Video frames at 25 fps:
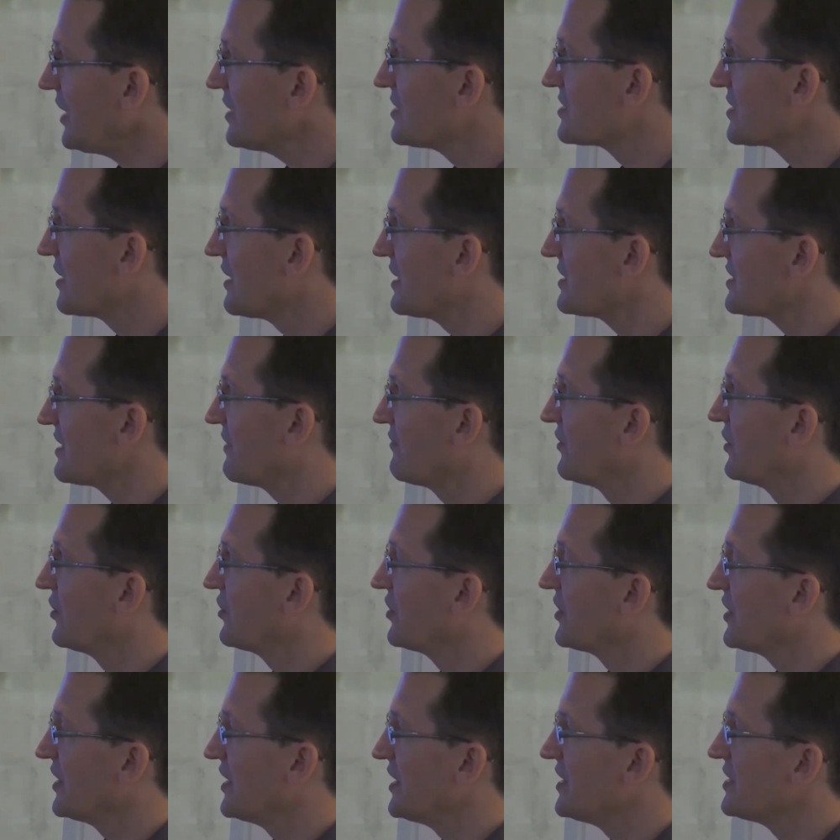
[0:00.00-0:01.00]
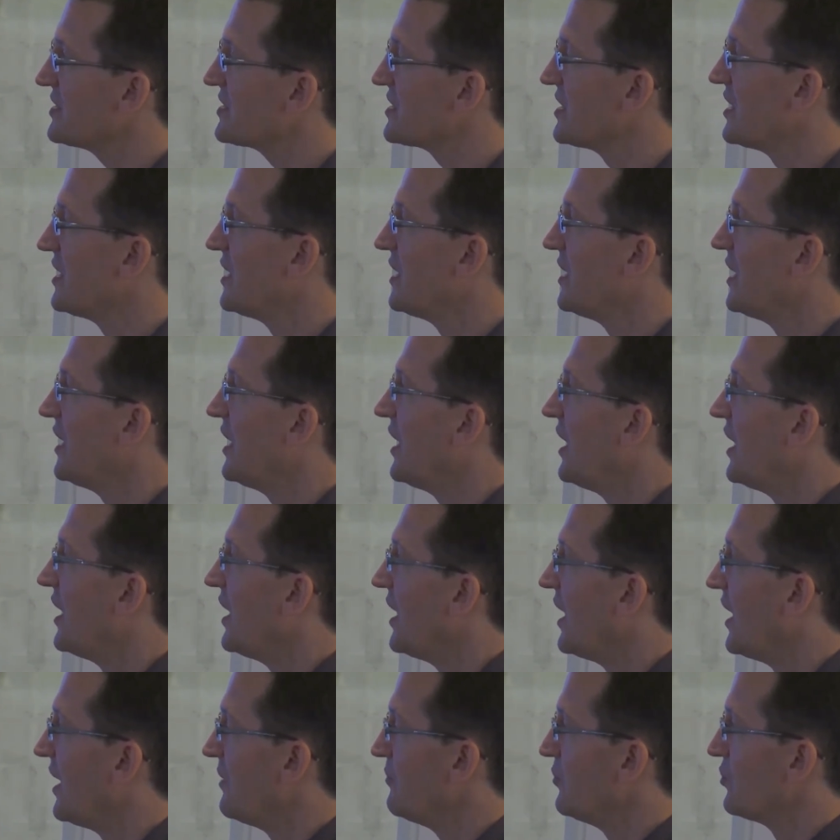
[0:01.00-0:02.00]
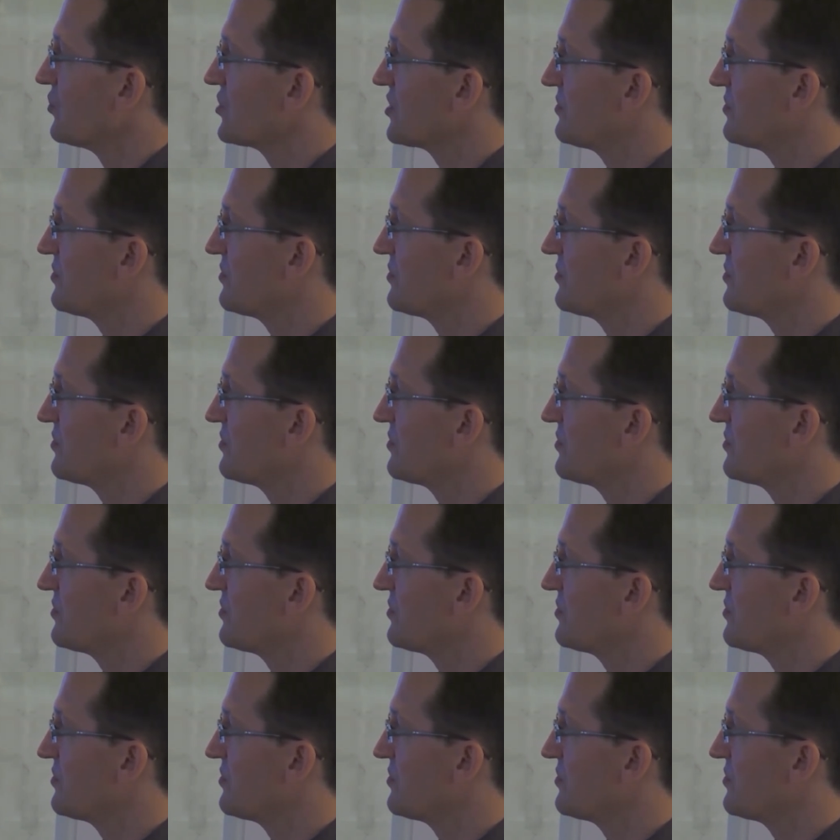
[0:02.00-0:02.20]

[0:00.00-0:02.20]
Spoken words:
So let's have a look at these more